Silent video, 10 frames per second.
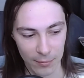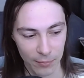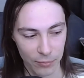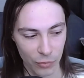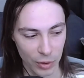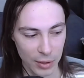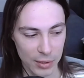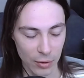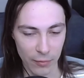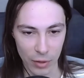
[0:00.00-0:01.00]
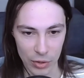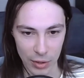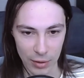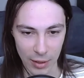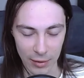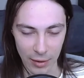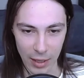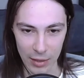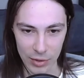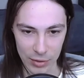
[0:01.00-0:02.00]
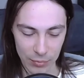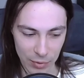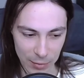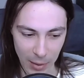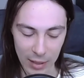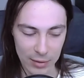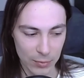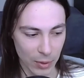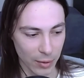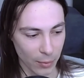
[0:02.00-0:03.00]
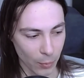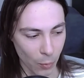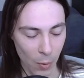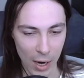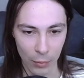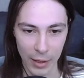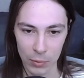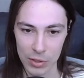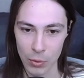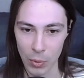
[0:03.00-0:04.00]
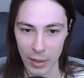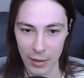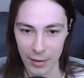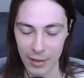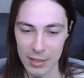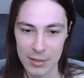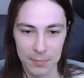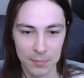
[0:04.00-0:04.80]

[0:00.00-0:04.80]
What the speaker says: release a new version, and the guy just responds with, "Wow, that was quick." And that's